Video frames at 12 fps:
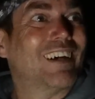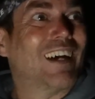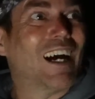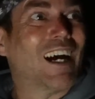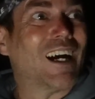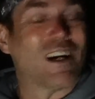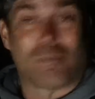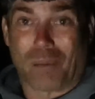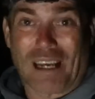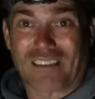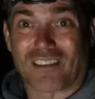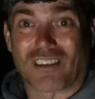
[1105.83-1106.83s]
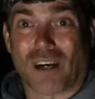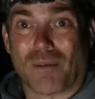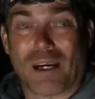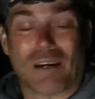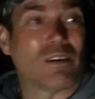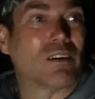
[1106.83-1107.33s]
A bass has come
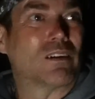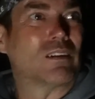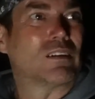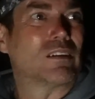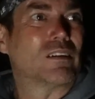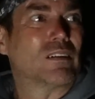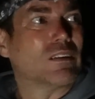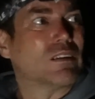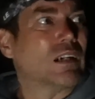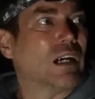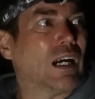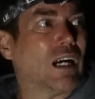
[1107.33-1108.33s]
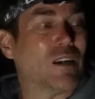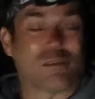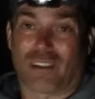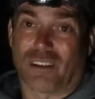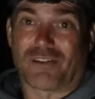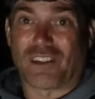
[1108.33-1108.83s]
out.
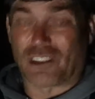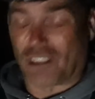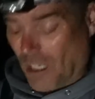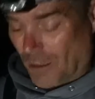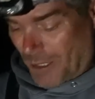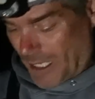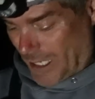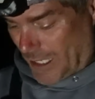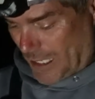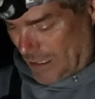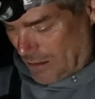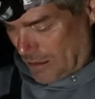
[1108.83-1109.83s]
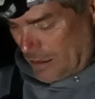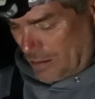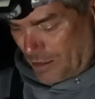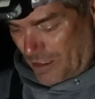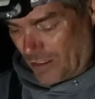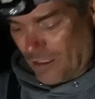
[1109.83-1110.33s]
So the fish are coming in now,
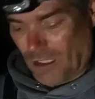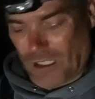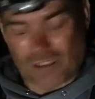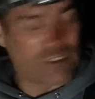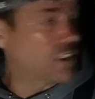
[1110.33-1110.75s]
which is nice.